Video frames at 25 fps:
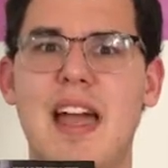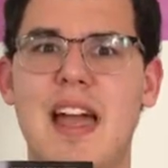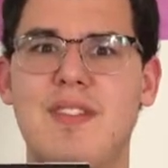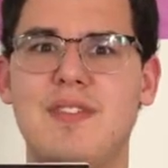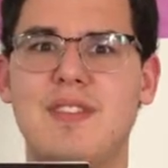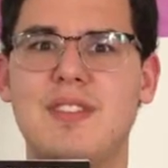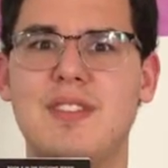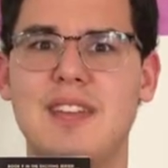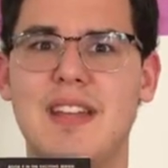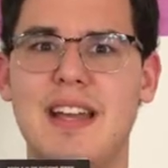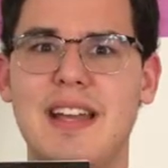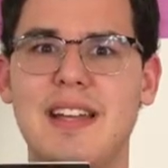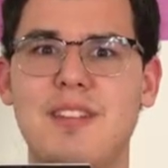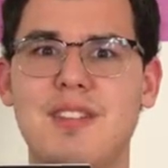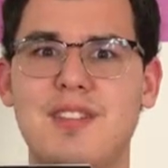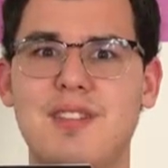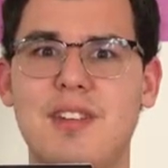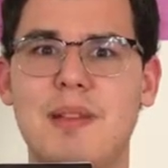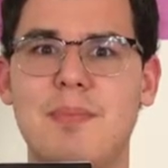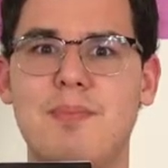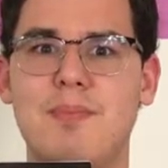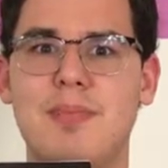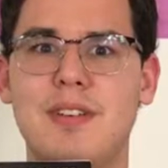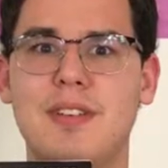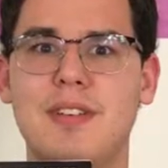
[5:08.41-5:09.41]
After 9
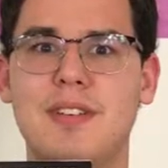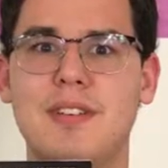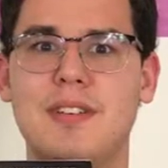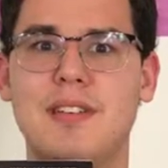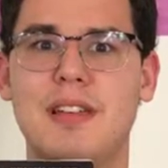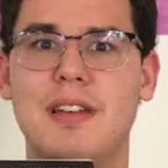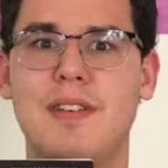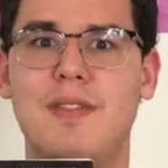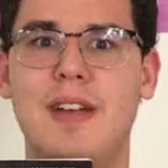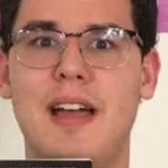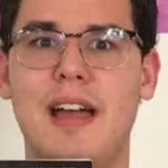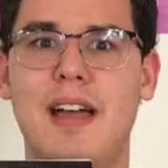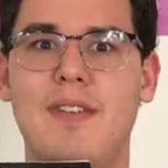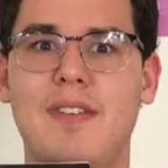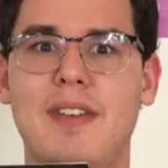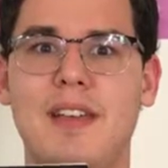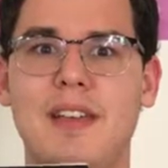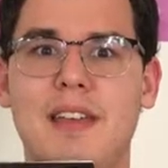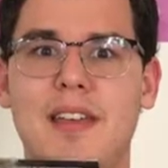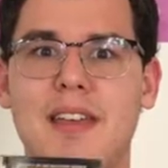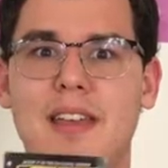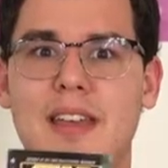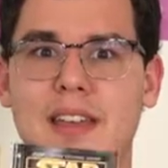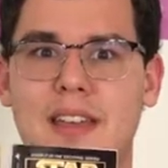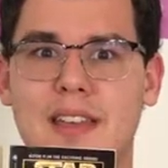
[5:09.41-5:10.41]
straight books of
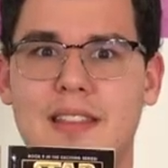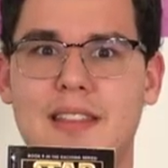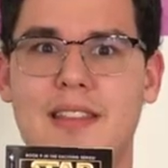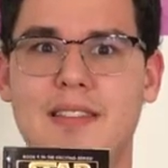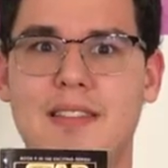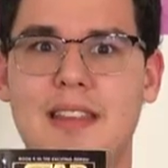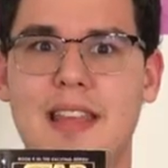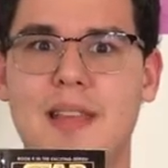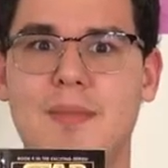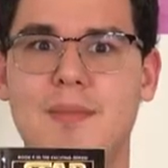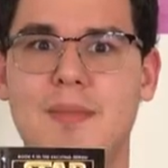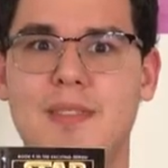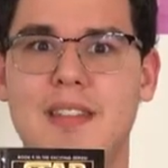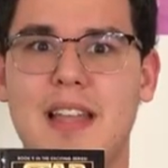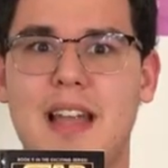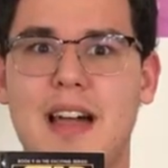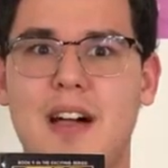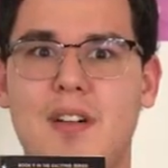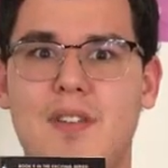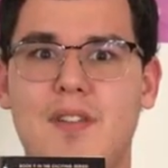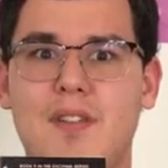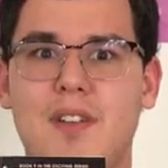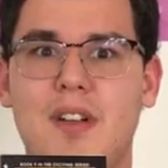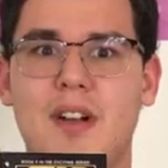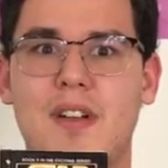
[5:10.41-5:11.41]
having the same
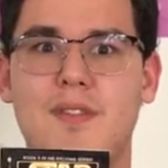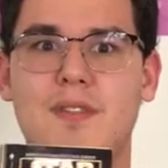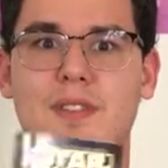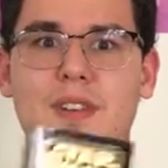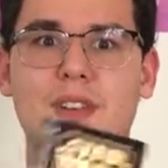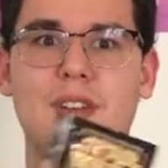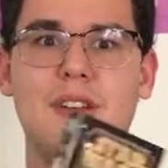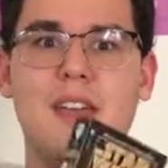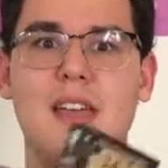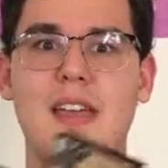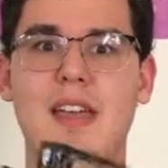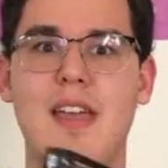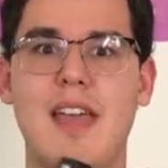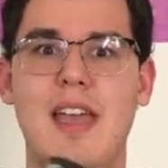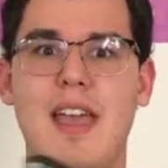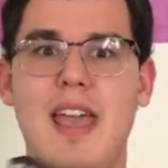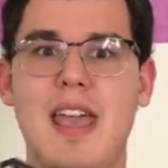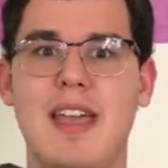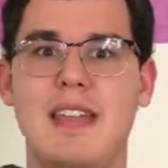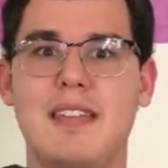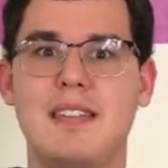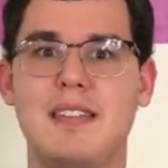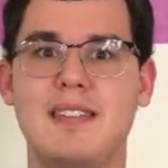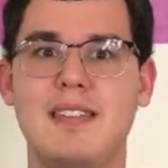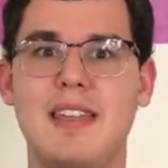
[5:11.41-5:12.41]
style of cover
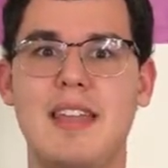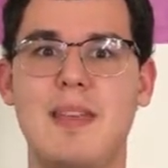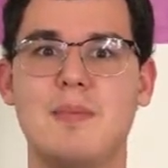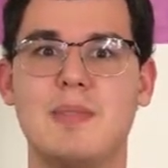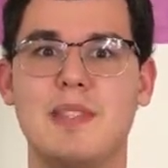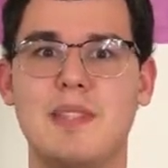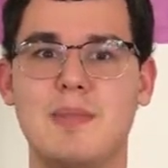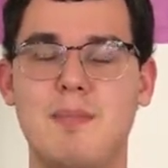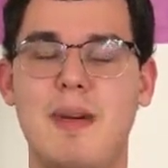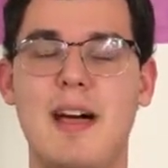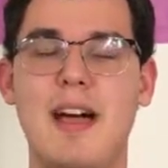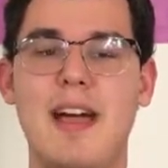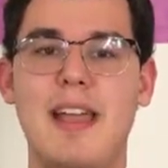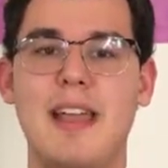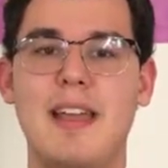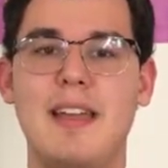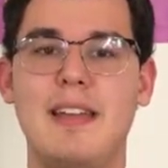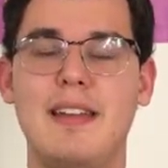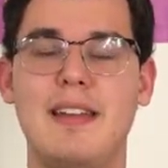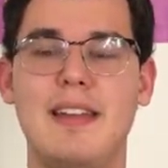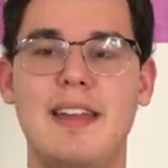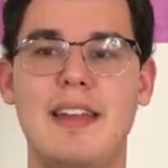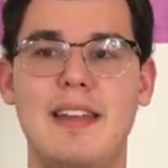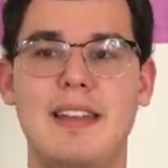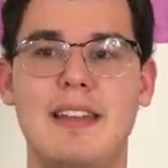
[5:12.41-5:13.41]
and the same
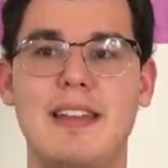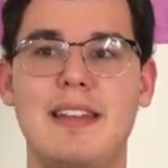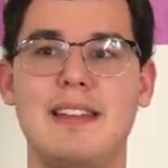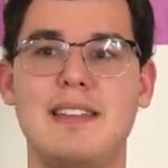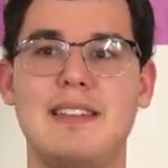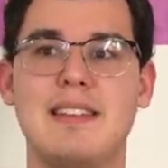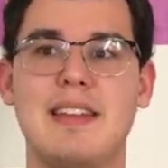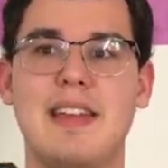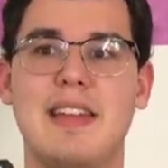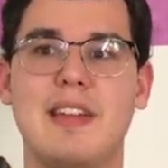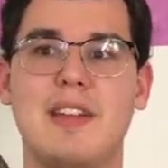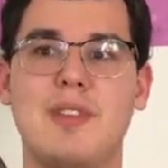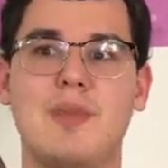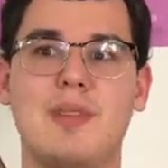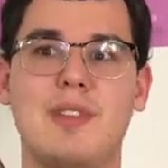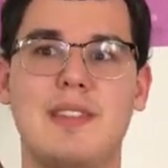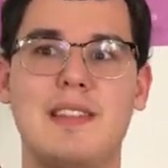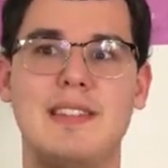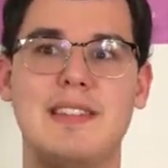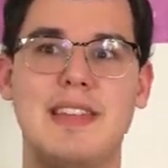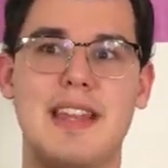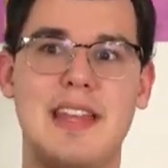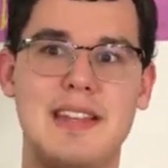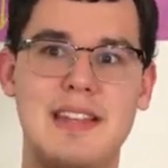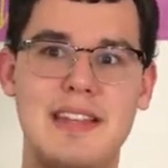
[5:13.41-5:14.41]
spine, they decided to
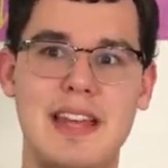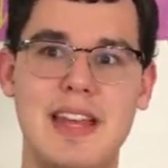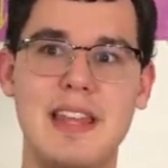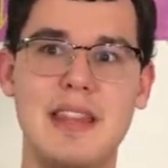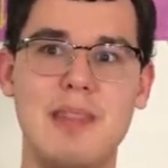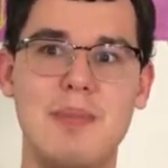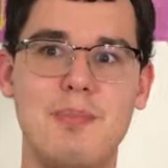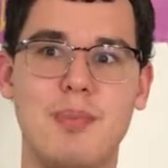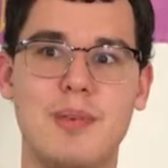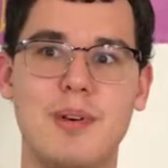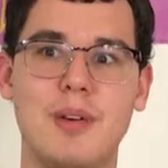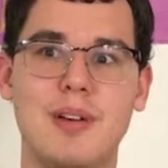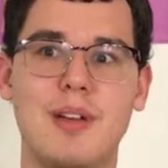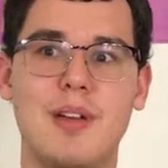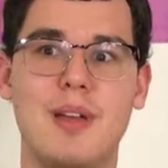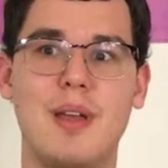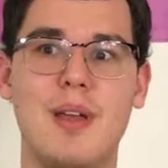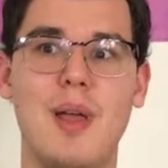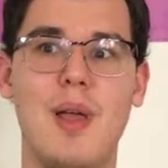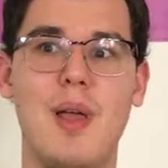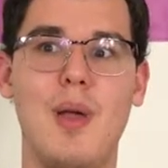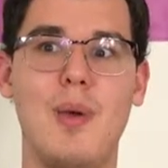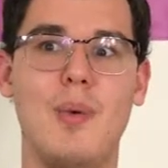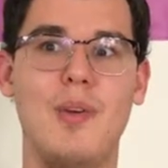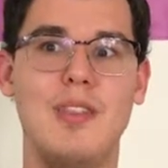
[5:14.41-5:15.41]
release a 10th book
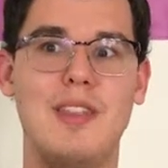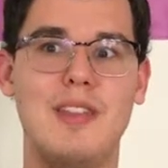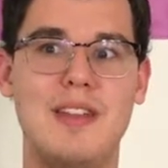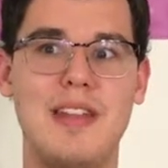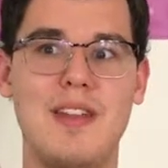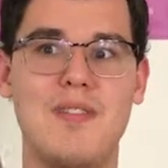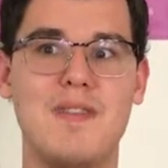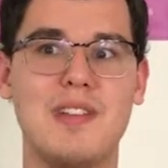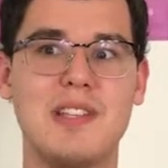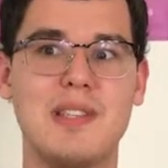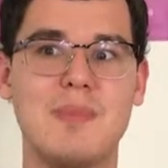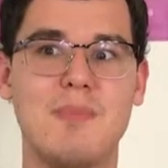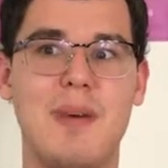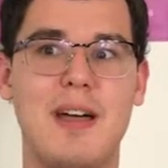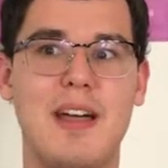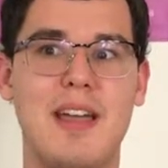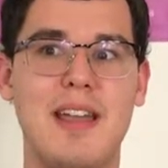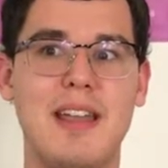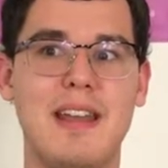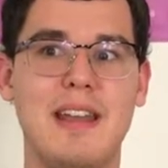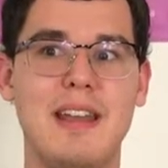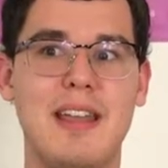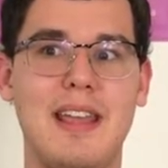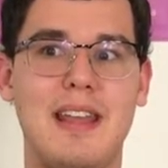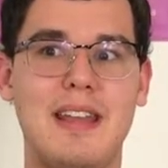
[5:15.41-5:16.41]
with a different
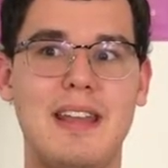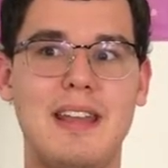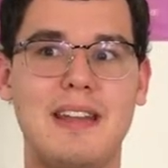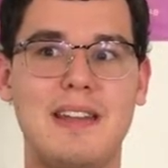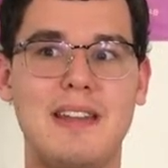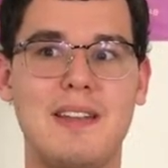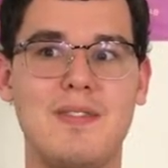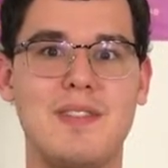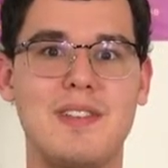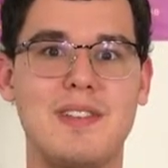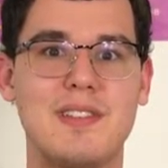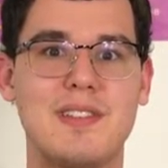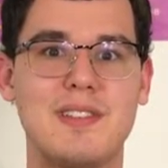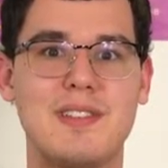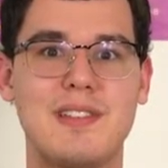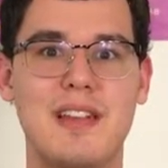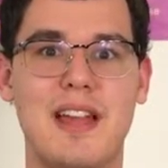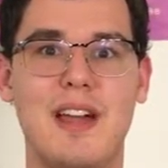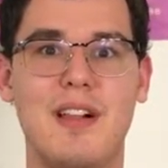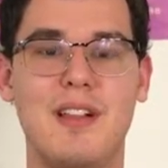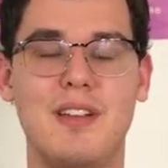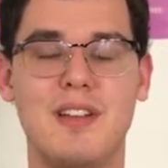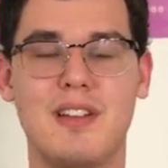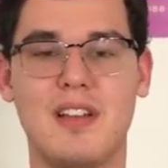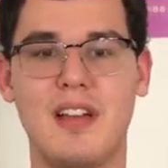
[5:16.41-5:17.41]
spine and a different
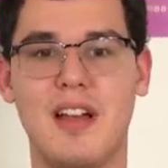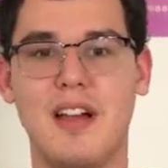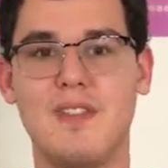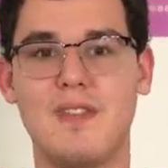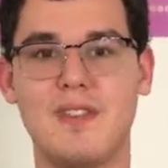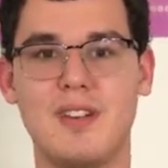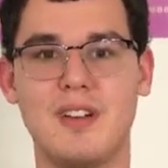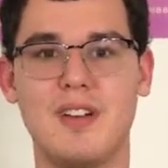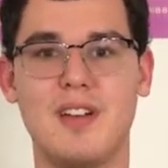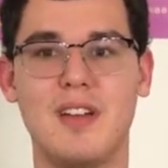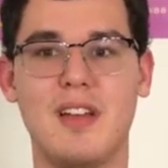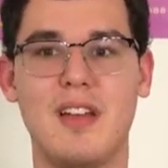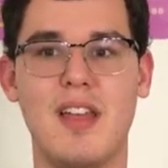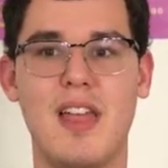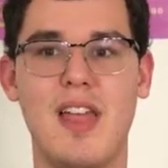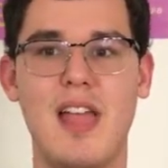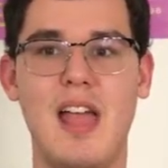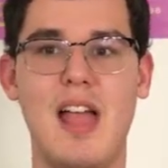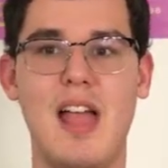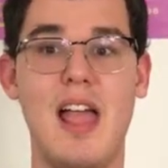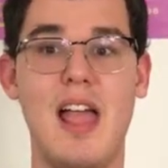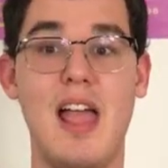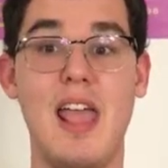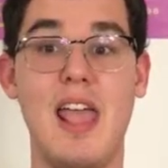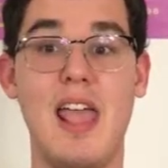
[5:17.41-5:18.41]
style of cover,
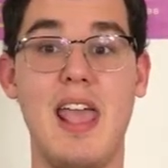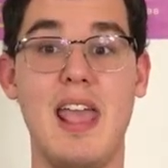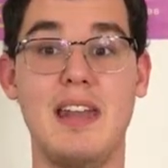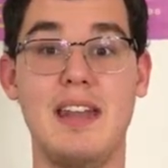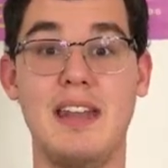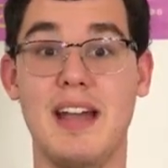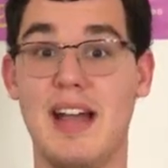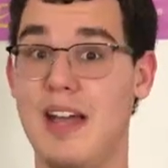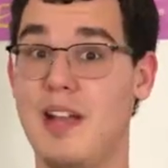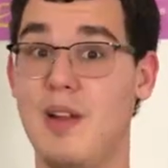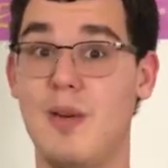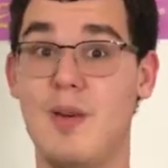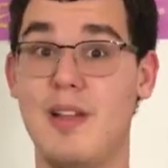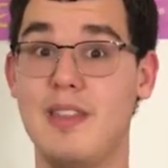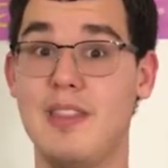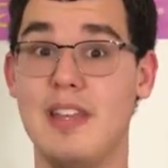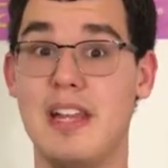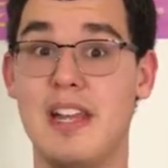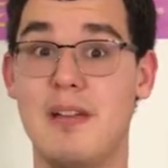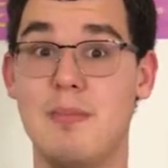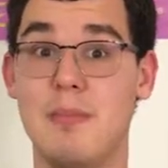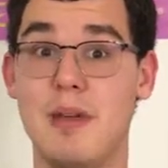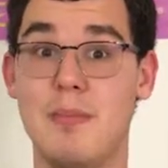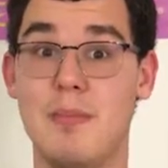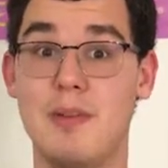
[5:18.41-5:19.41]
and I don't want that
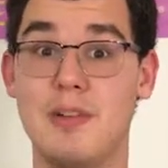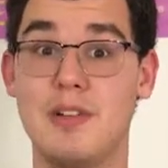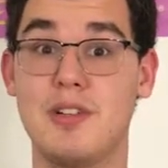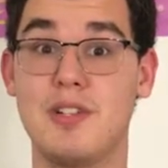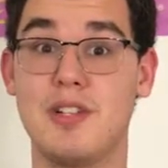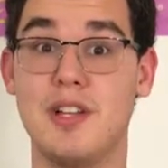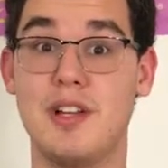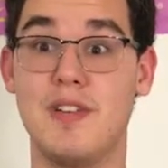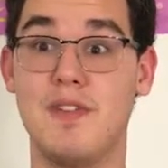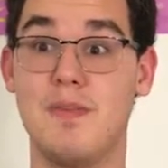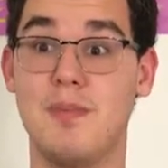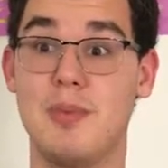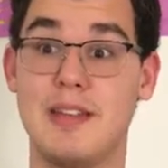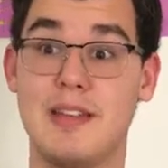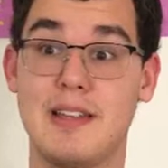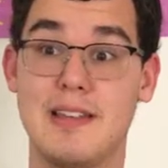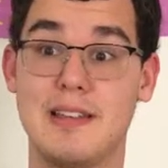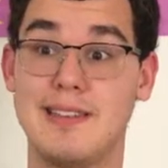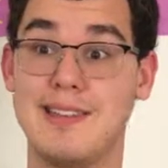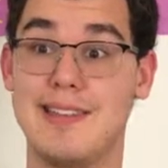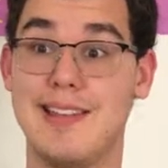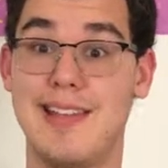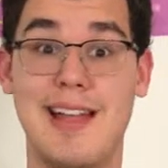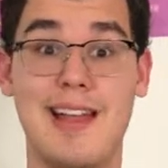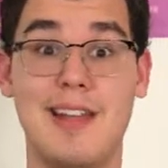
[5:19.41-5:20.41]
on my bookshelf
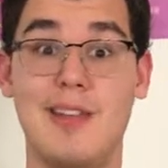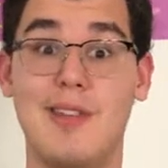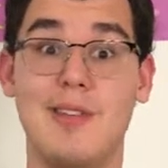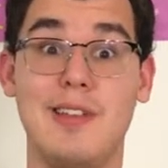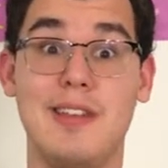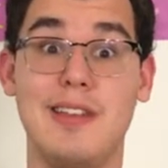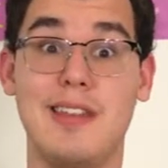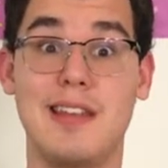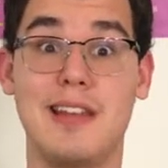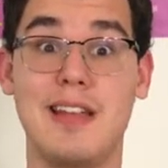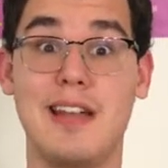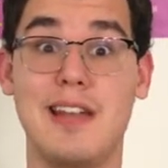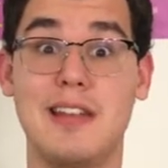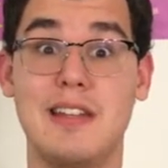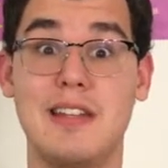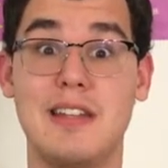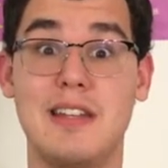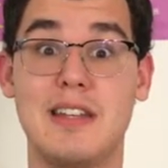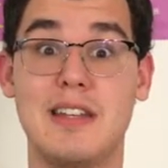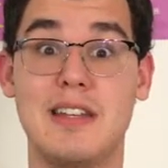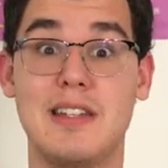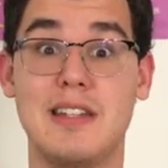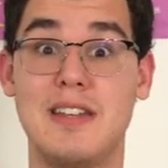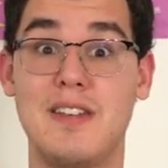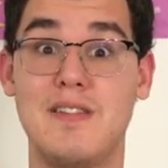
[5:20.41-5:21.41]
because I don't need that kind of
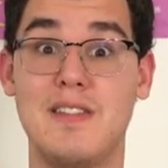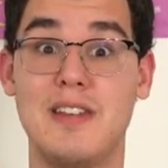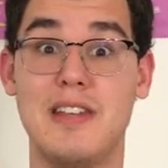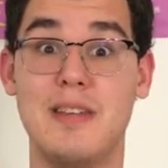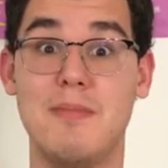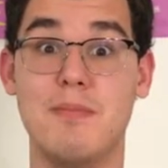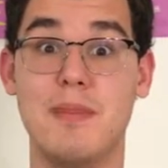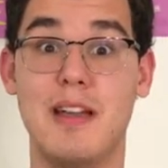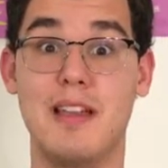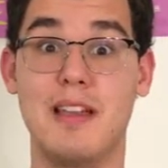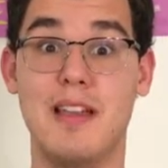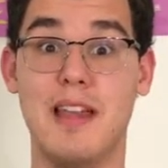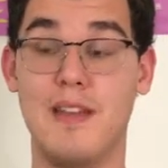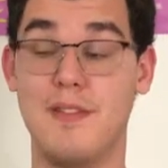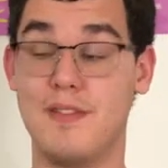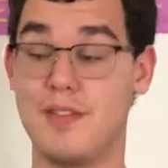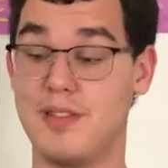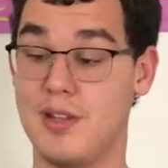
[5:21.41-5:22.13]
negativity in my life.